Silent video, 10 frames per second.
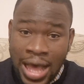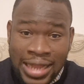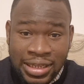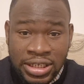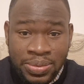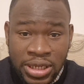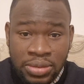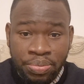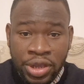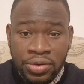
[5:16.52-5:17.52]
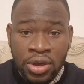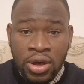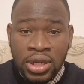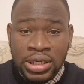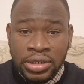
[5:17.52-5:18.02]
attachment
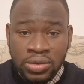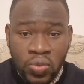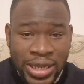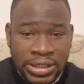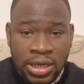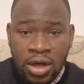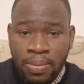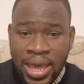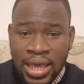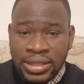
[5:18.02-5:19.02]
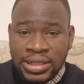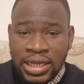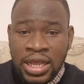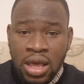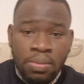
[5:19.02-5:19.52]
period and when to commence.
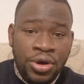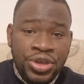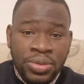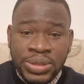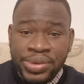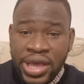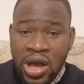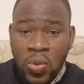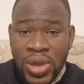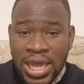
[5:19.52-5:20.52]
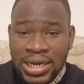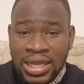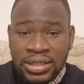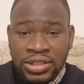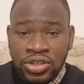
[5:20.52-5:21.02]
And but you must be aware
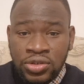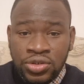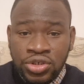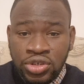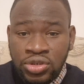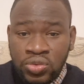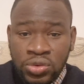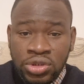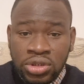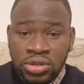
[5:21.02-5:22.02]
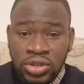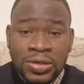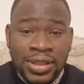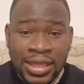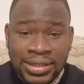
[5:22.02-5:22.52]
that you
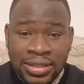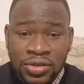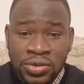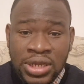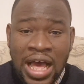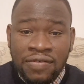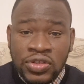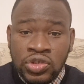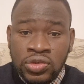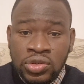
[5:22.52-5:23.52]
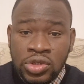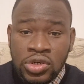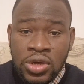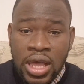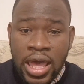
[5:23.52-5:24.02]
would have to
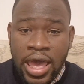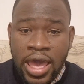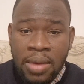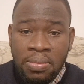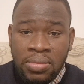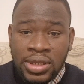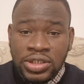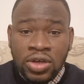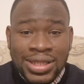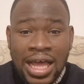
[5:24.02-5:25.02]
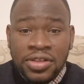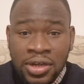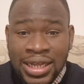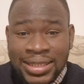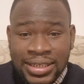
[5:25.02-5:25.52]
sort out
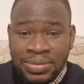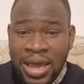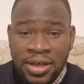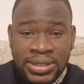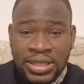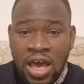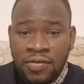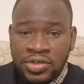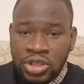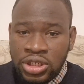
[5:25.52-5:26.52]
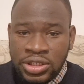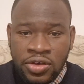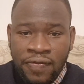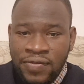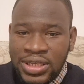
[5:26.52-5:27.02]
other things by yourself, such as
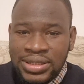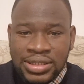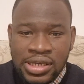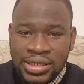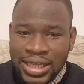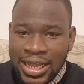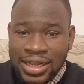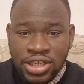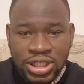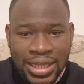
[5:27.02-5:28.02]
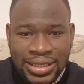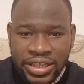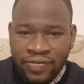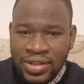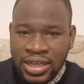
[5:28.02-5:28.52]
your visas, English test
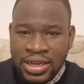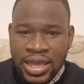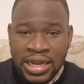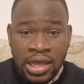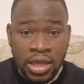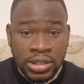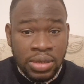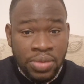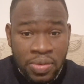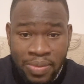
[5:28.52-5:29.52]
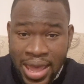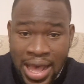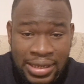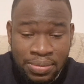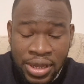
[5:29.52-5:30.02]
if needed. Some people
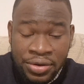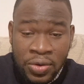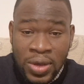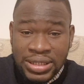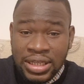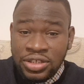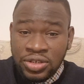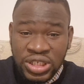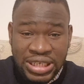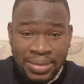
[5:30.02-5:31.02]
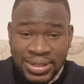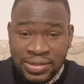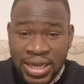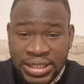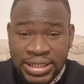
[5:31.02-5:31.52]
may request that you GMC
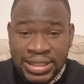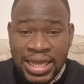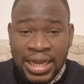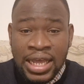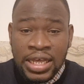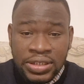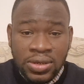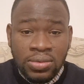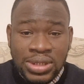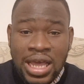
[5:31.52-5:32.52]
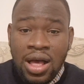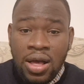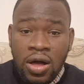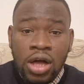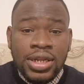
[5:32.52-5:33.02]
registered. So there are
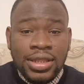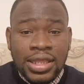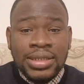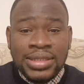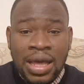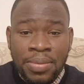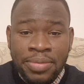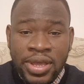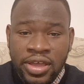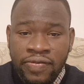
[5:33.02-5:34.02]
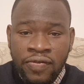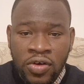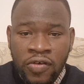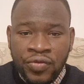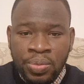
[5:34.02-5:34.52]
other things that may be
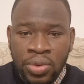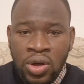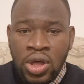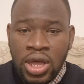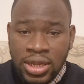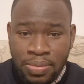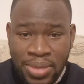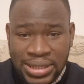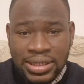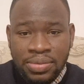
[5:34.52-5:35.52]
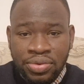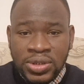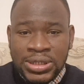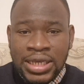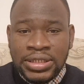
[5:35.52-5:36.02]
involved, but the basic
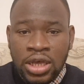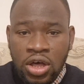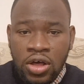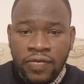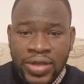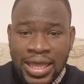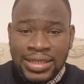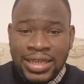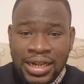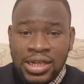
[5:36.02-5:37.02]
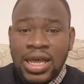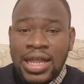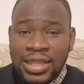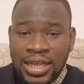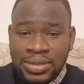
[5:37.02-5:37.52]
process of getting a clinical
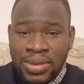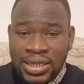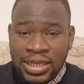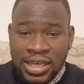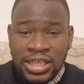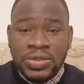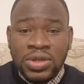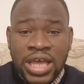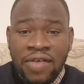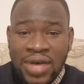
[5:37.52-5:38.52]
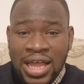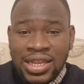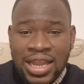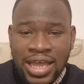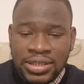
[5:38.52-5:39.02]
attachment is what I've
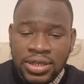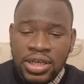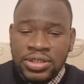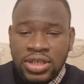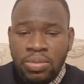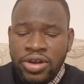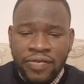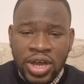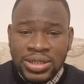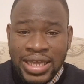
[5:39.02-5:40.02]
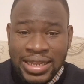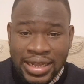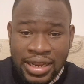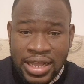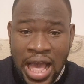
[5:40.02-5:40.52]
outlined. So in summary, for you to get a
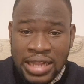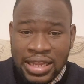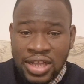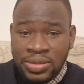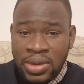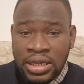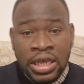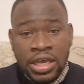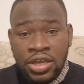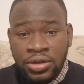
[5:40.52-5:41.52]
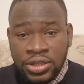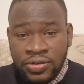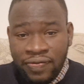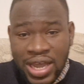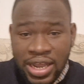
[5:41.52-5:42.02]
clinical attachment, you need
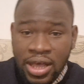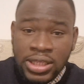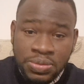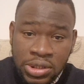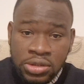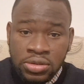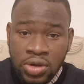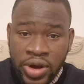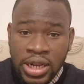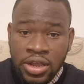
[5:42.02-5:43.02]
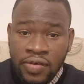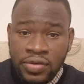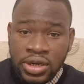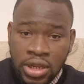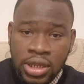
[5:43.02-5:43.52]
to find a hospital currently
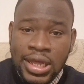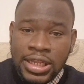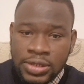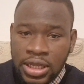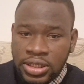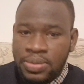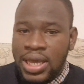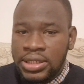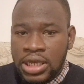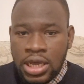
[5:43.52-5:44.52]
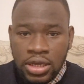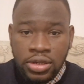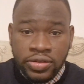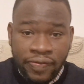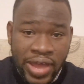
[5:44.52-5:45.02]
offering clinical attachment. You
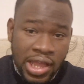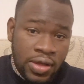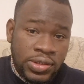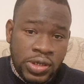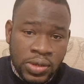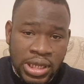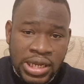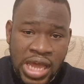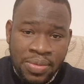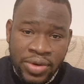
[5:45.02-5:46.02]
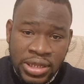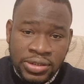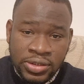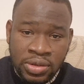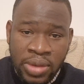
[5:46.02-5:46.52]
need to find a consultant that will be ready
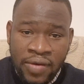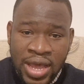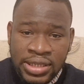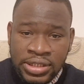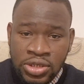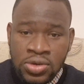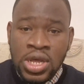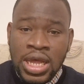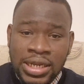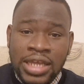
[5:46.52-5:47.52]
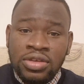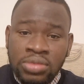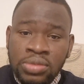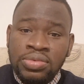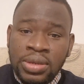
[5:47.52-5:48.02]
to supervise you. Then you
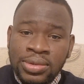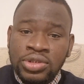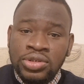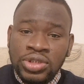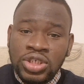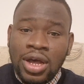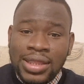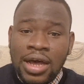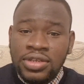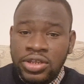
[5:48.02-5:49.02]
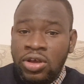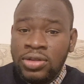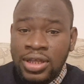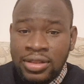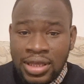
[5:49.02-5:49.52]
need to be able to sort out the
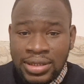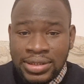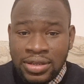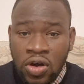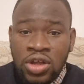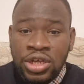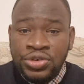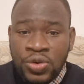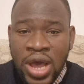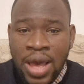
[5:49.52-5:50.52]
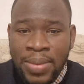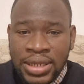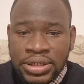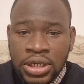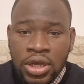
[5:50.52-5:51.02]
other things, other
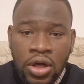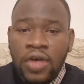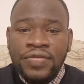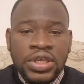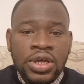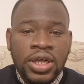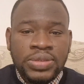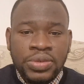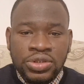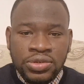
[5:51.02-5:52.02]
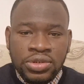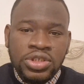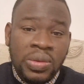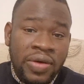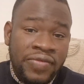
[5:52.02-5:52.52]
requirements of the hospitals.
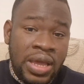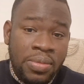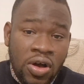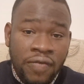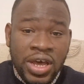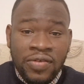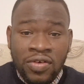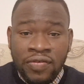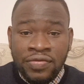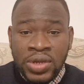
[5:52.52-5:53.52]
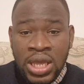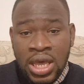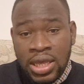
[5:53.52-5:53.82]
Some of them offer it for free.